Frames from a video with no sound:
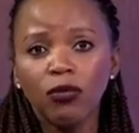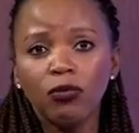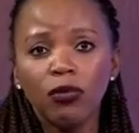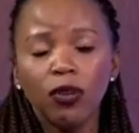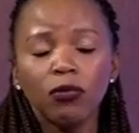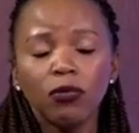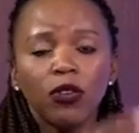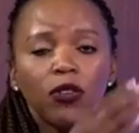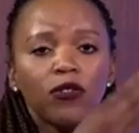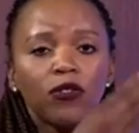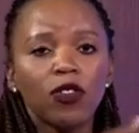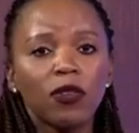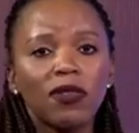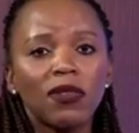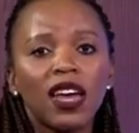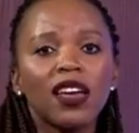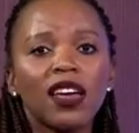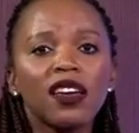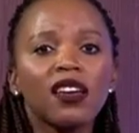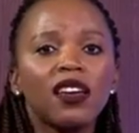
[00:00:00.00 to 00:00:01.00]
We moved from
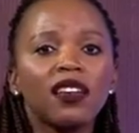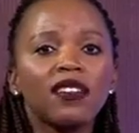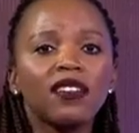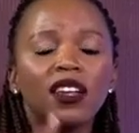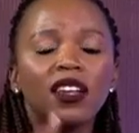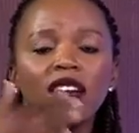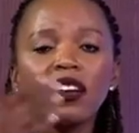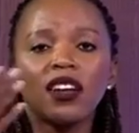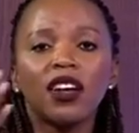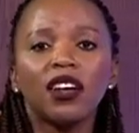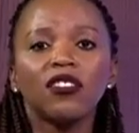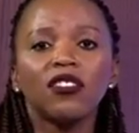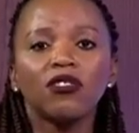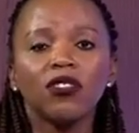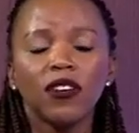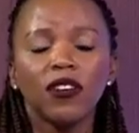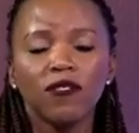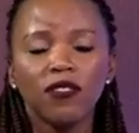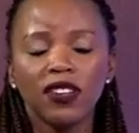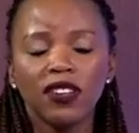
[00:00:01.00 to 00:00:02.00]
IAS 39 to
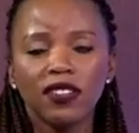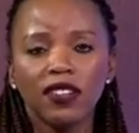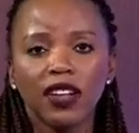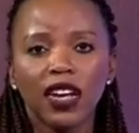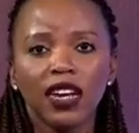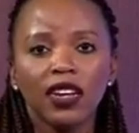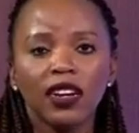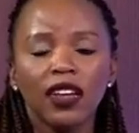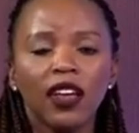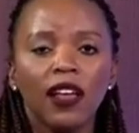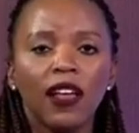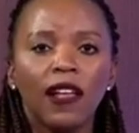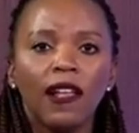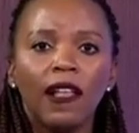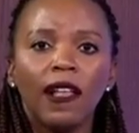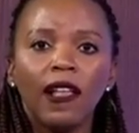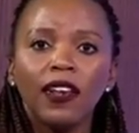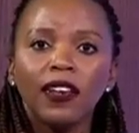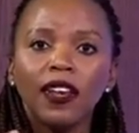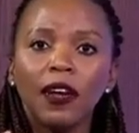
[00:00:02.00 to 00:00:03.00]
IFRS 9.
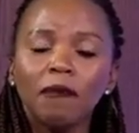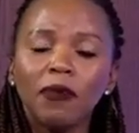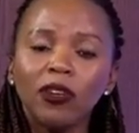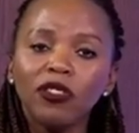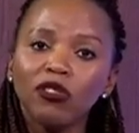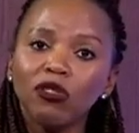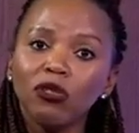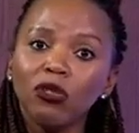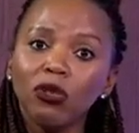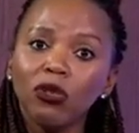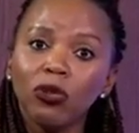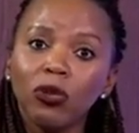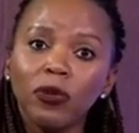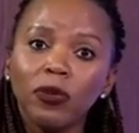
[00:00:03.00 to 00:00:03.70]
Number two,